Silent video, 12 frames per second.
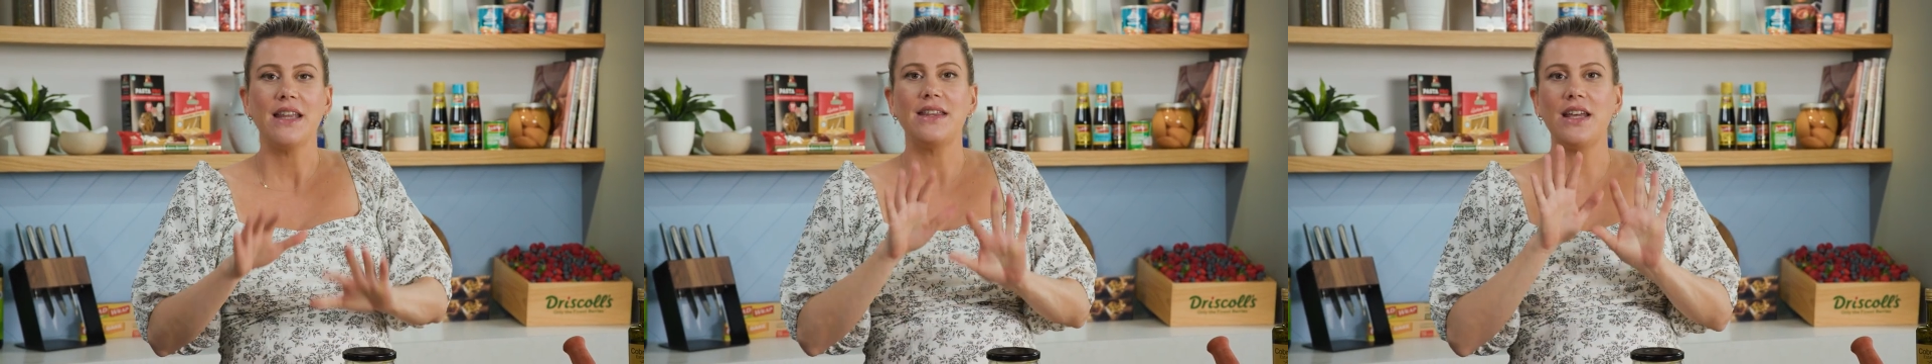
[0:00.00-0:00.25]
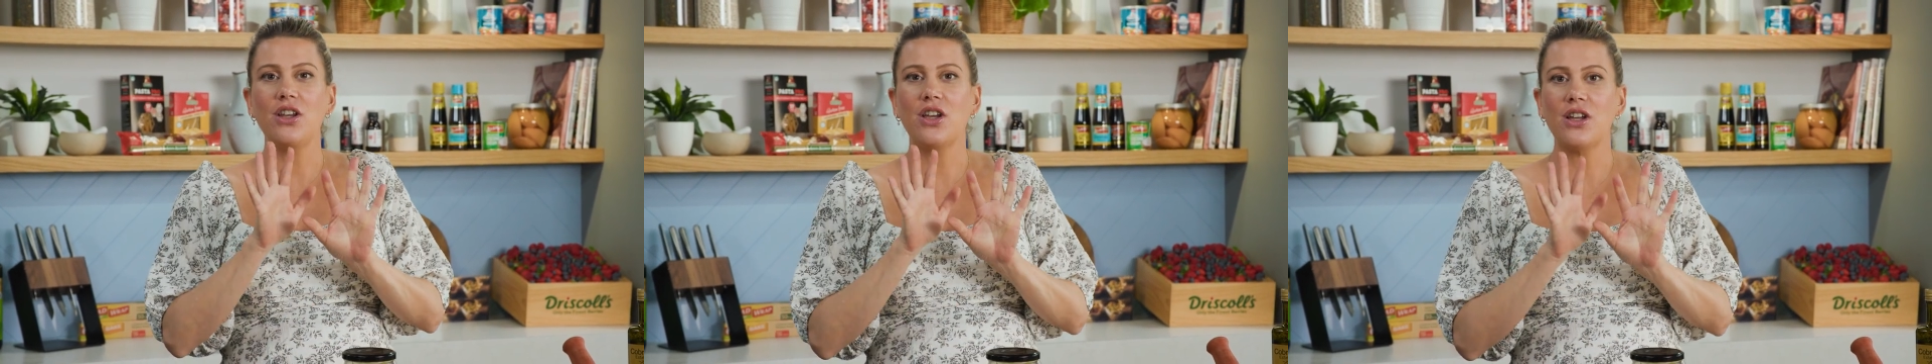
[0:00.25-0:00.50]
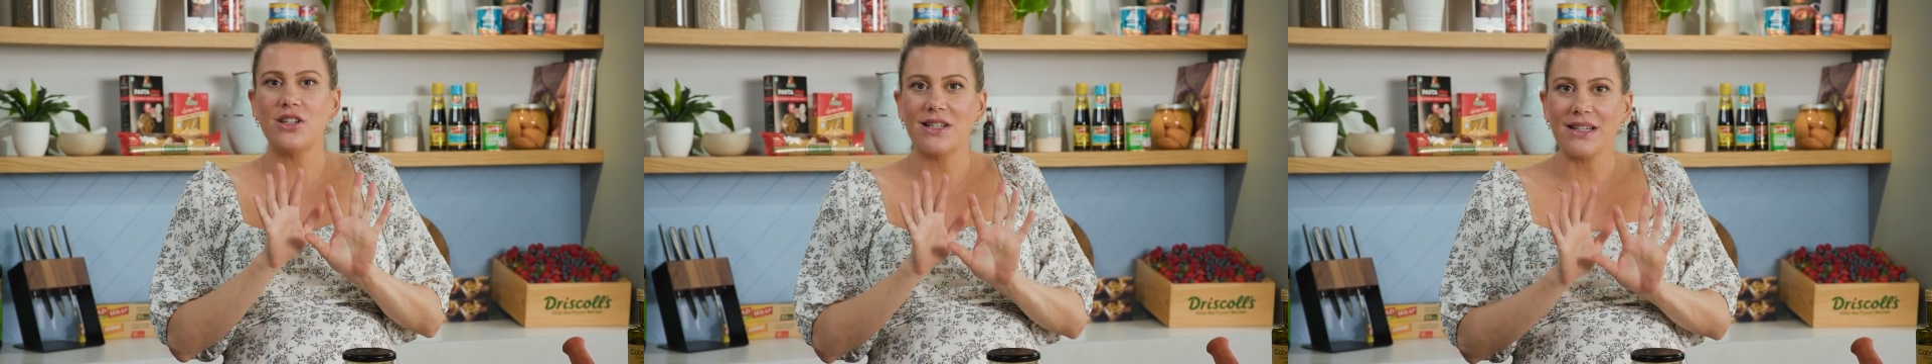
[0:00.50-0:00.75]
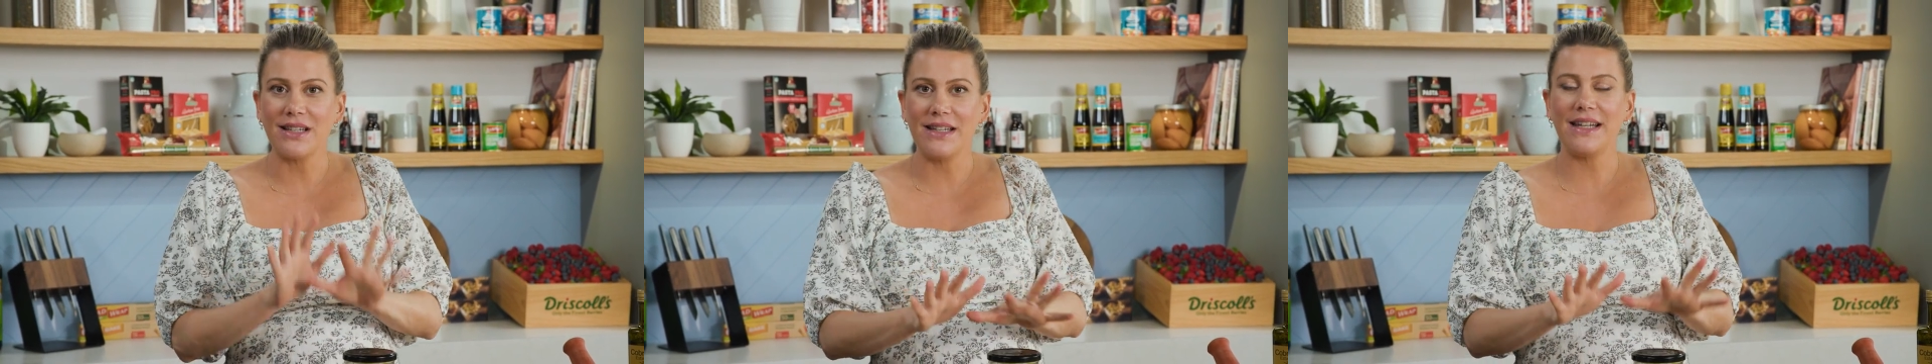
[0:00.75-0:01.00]
then you can
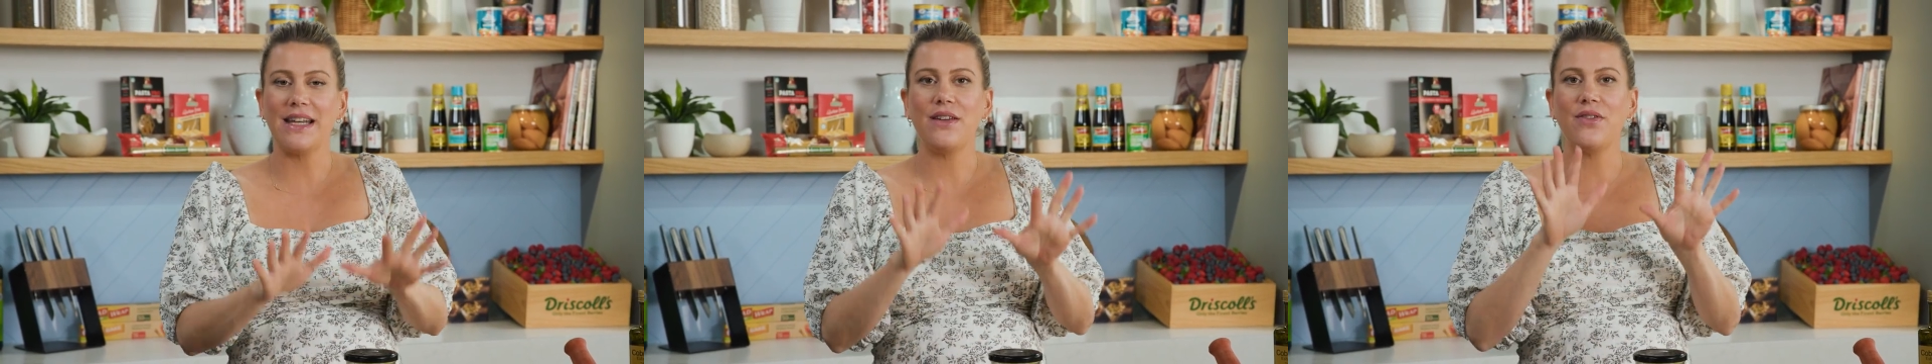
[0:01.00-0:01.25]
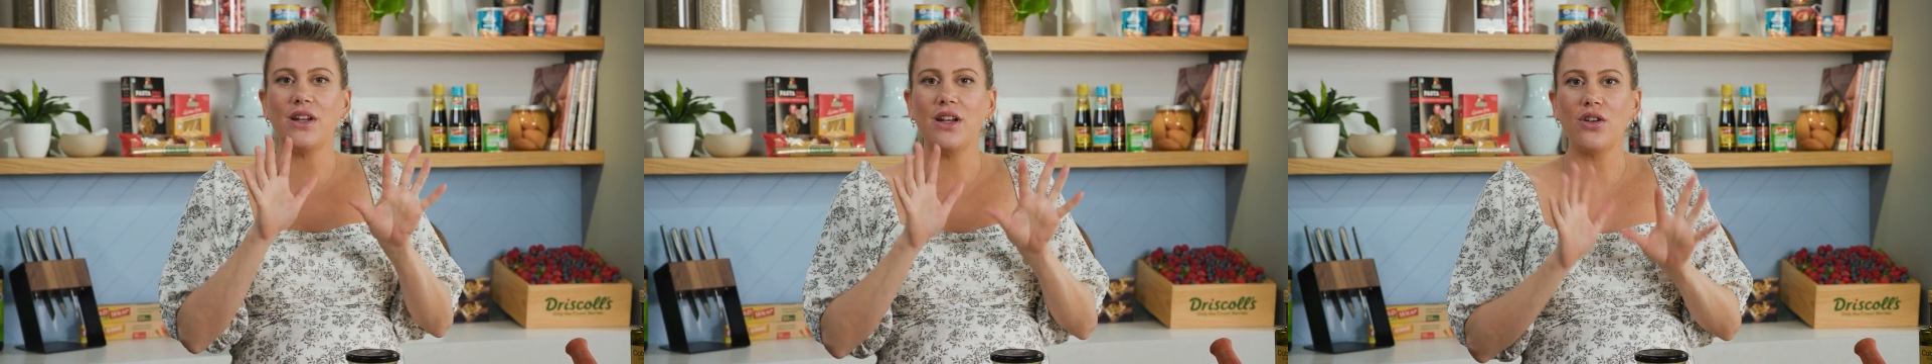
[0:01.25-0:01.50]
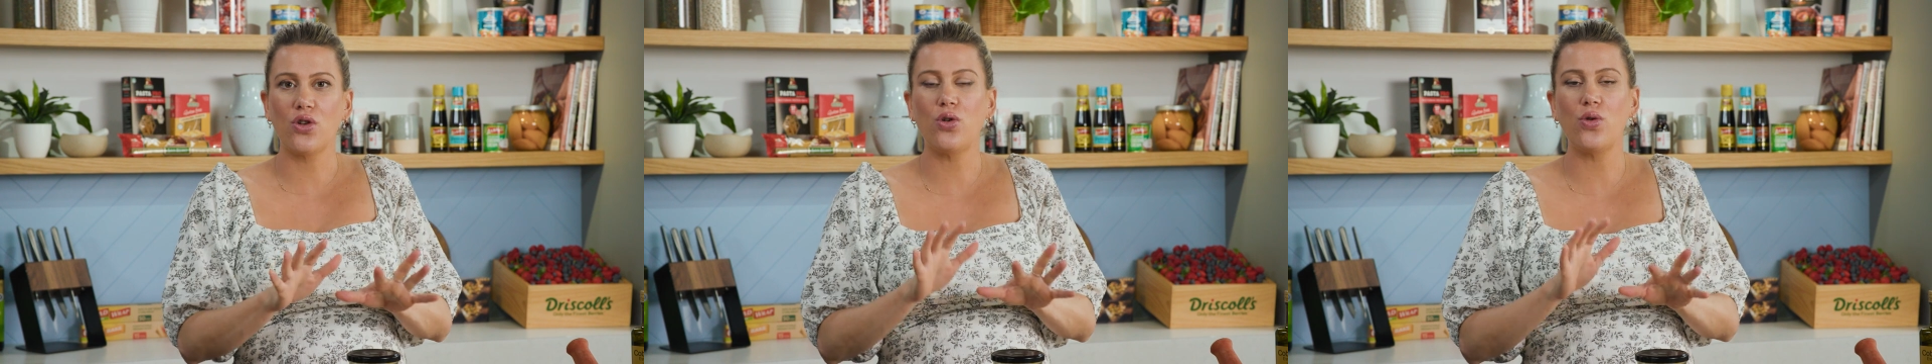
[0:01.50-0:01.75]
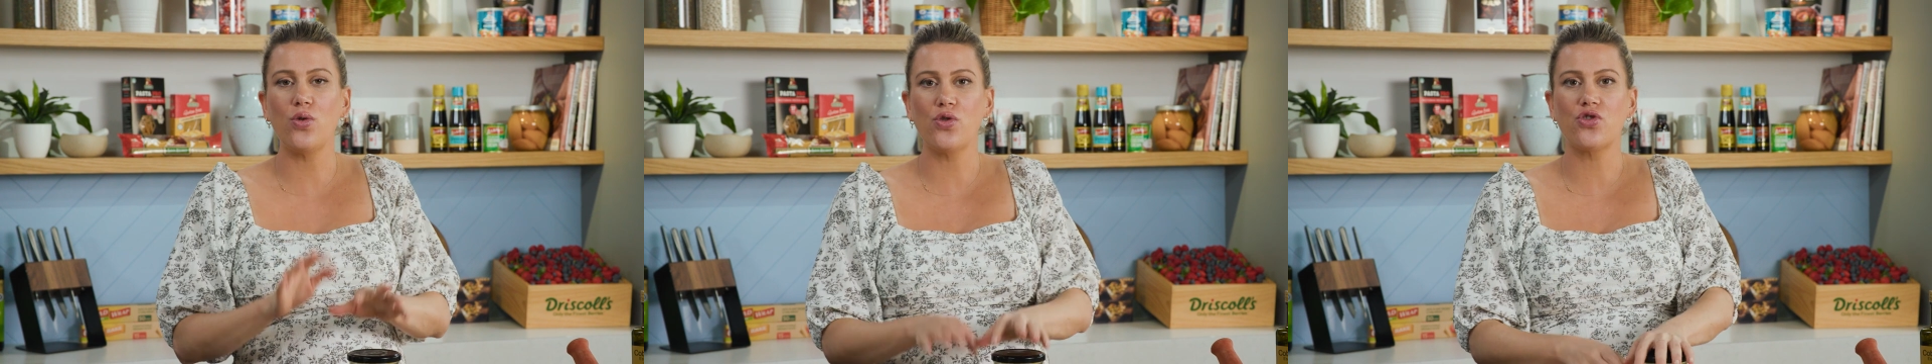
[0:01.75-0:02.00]
just leave it in a
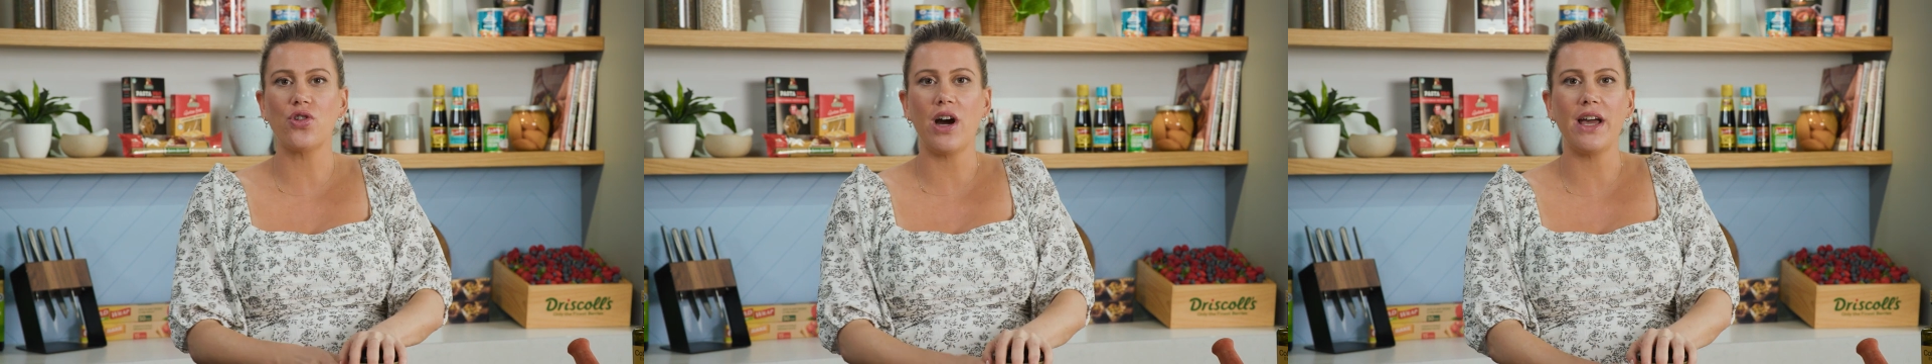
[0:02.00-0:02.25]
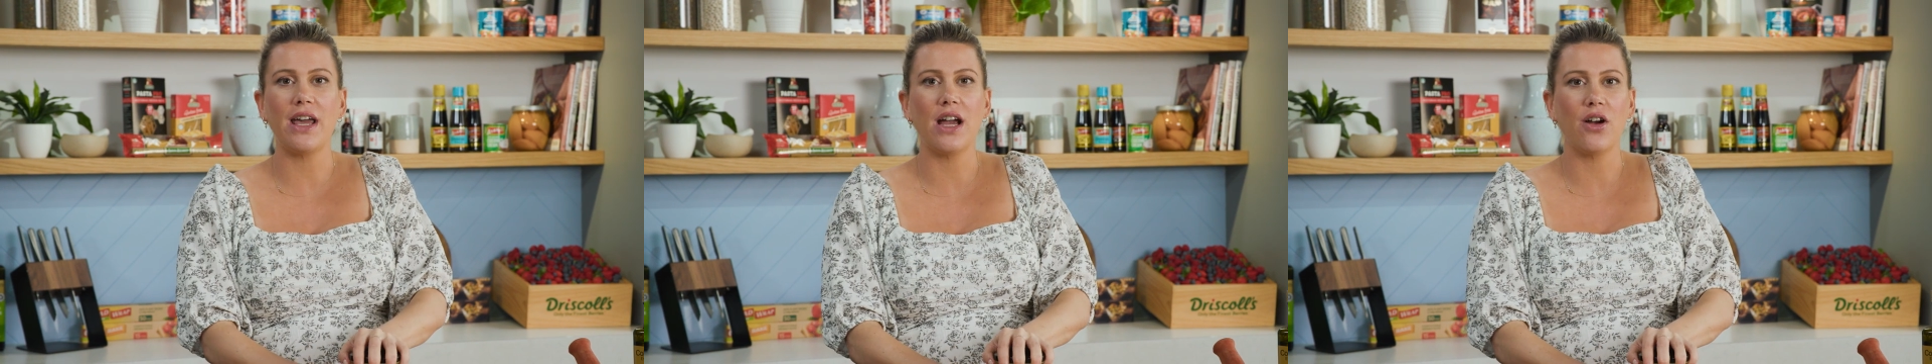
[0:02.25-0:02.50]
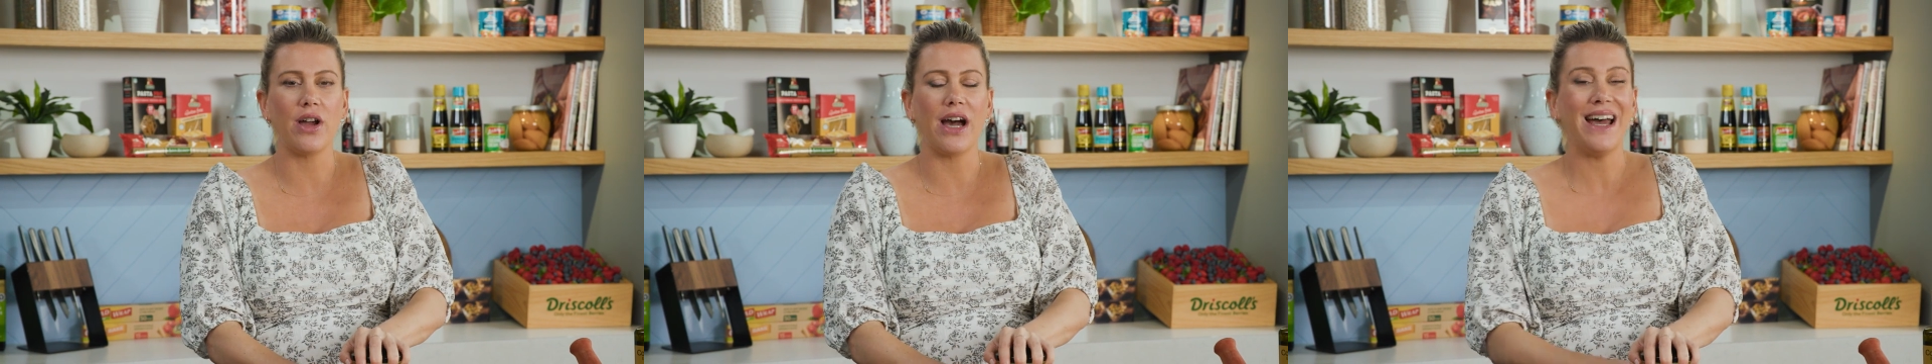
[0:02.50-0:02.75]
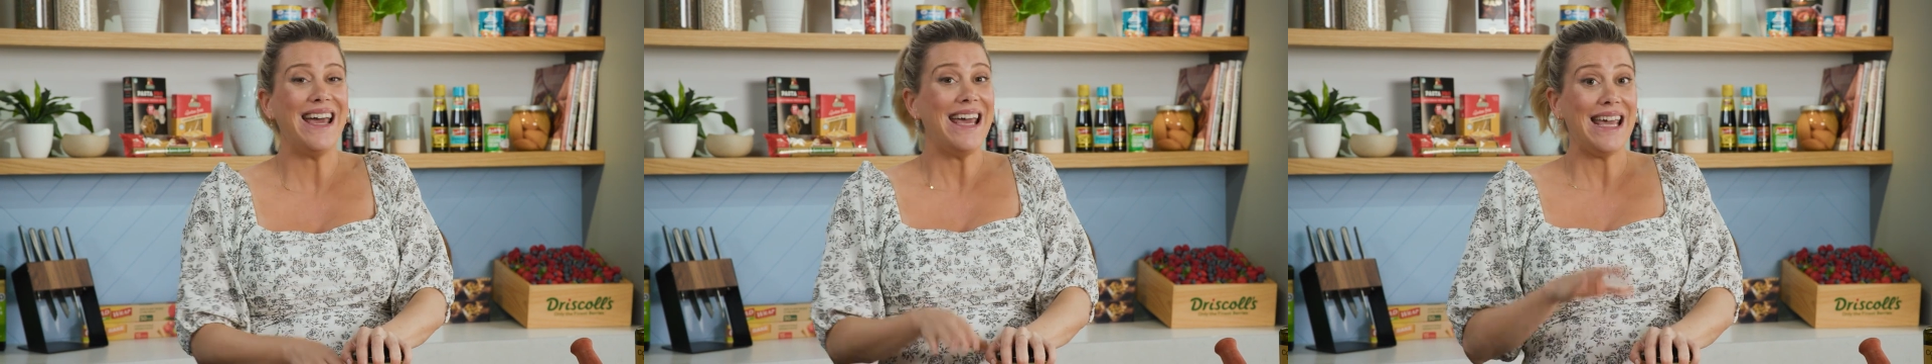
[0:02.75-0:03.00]
cool, dry area.